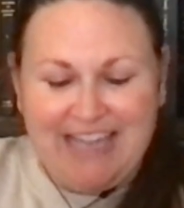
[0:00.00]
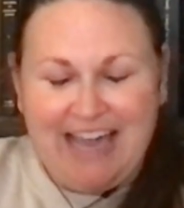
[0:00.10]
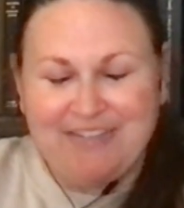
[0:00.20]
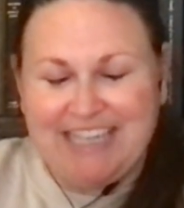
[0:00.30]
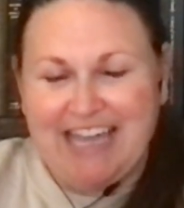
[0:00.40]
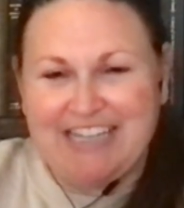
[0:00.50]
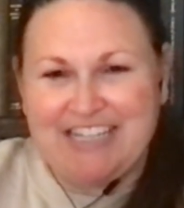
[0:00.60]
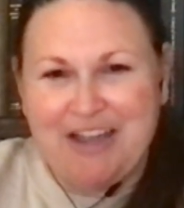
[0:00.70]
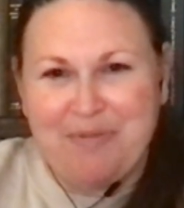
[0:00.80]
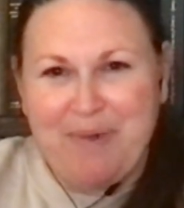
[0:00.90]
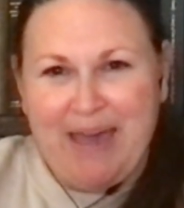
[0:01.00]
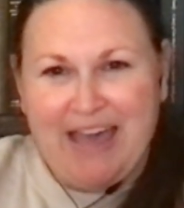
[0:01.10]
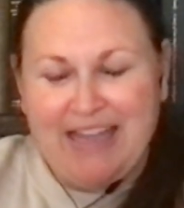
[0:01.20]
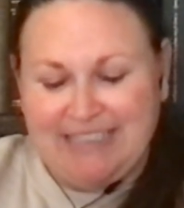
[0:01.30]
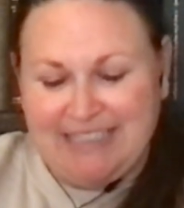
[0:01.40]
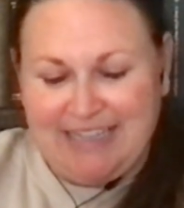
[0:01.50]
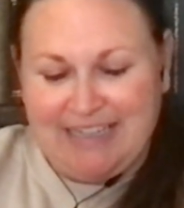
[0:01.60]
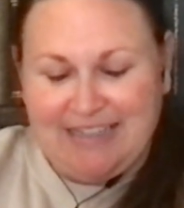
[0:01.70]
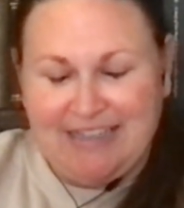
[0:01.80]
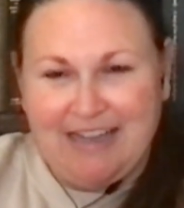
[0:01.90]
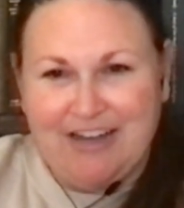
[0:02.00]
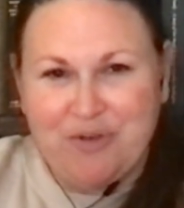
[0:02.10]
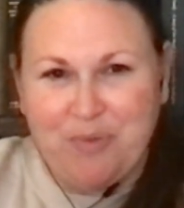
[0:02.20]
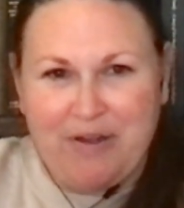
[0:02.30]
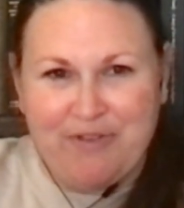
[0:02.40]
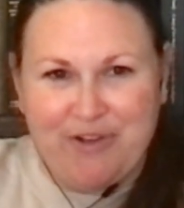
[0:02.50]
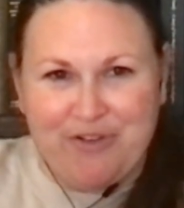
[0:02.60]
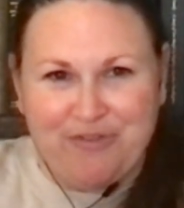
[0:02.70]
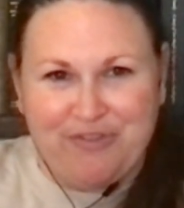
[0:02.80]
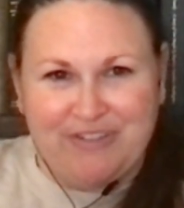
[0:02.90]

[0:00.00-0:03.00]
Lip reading: have to catch up at Under One Roof.